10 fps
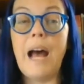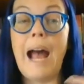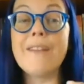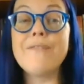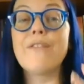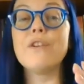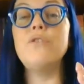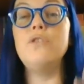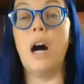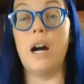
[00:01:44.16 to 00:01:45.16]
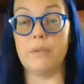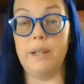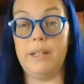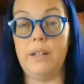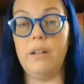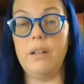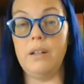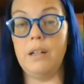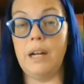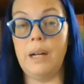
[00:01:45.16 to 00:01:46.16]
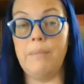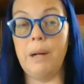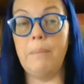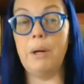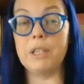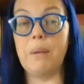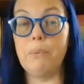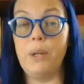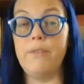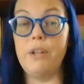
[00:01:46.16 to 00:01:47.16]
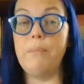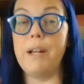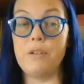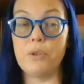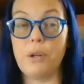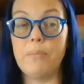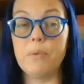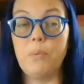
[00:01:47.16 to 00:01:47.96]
I have never not written a multi point of view manuscript.